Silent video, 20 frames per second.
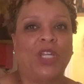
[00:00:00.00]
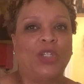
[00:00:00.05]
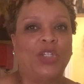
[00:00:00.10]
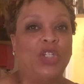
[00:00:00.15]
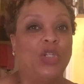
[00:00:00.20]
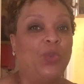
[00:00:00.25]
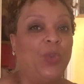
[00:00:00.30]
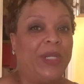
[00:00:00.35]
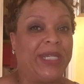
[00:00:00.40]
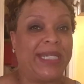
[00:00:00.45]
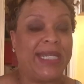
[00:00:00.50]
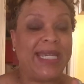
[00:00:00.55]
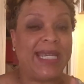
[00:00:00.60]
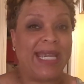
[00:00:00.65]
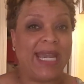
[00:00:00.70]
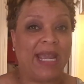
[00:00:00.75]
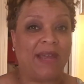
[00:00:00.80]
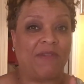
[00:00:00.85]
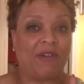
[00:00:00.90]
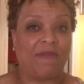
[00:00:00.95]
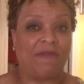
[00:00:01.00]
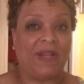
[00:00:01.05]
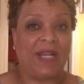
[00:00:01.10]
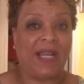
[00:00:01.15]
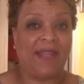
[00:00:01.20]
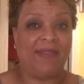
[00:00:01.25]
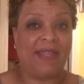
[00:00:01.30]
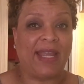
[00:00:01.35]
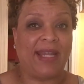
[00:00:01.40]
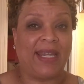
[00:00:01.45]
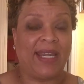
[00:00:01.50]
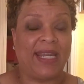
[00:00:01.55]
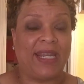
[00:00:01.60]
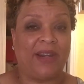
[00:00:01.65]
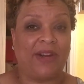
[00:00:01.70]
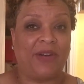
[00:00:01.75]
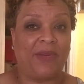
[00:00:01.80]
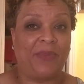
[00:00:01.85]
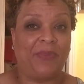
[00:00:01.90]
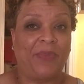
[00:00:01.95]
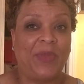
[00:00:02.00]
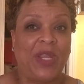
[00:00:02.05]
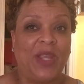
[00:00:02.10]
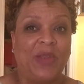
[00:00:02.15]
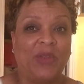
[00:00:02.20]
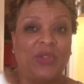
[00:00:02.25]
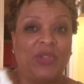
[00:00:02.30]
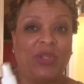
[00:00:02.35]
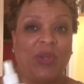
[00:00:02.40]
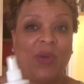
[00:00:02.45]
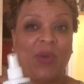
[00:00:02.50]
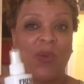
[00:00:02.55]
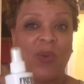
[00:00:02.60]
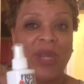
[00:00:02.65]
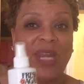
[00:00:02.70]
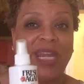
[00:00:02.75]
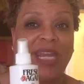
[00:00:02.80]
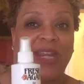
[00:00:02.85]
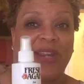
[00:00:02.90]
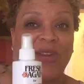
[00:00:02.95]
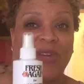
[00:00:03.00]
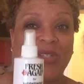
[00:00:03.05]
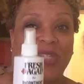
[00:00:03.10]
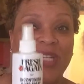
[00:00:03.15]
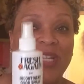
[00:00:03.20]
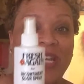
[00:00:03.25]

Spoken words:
You would never find that here. So here's